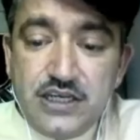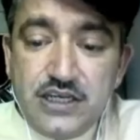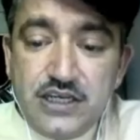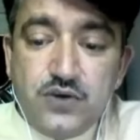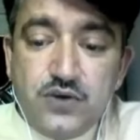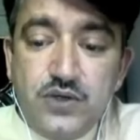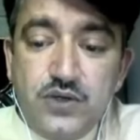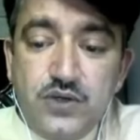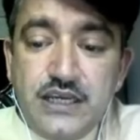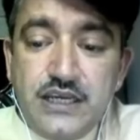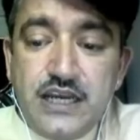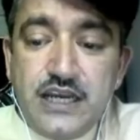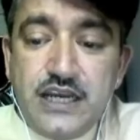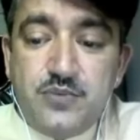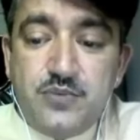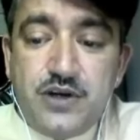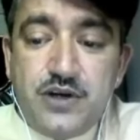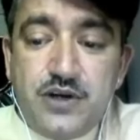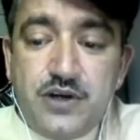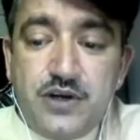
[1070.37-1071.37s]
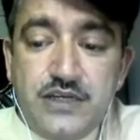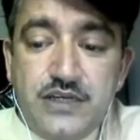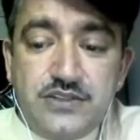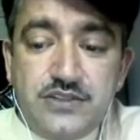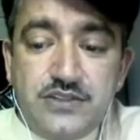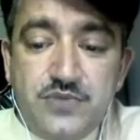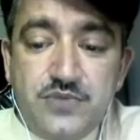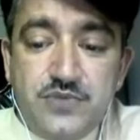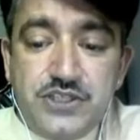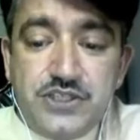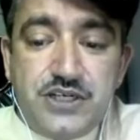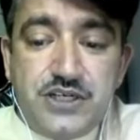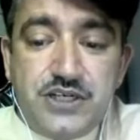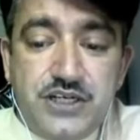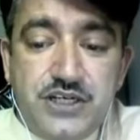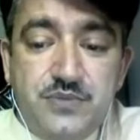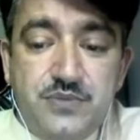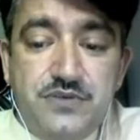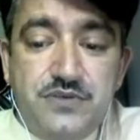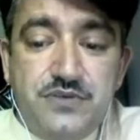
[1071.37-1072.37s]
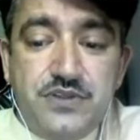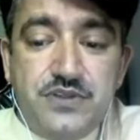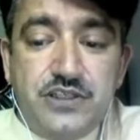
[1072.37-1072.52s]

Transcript: cooling and probably exhumation rate between